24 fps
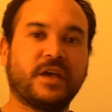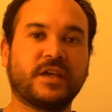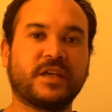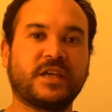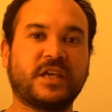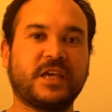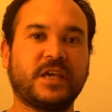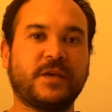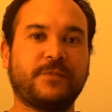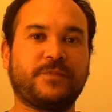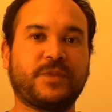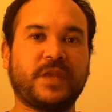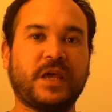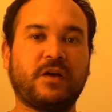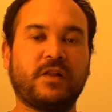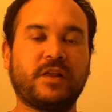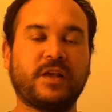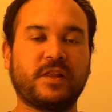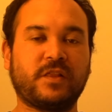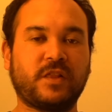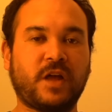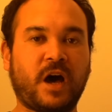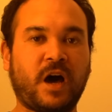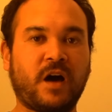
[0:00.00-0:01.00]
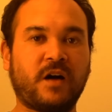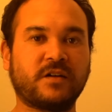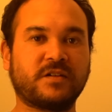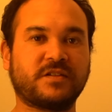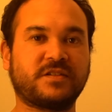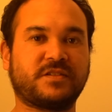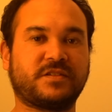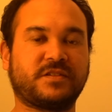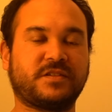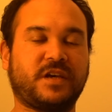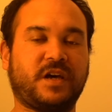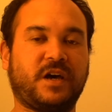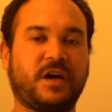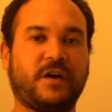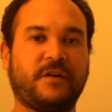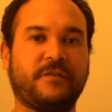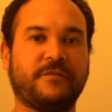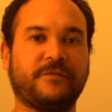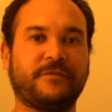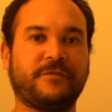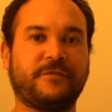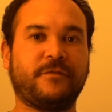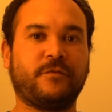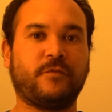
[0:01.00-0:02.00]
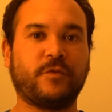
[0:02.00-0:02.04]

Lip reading: keep daily logs of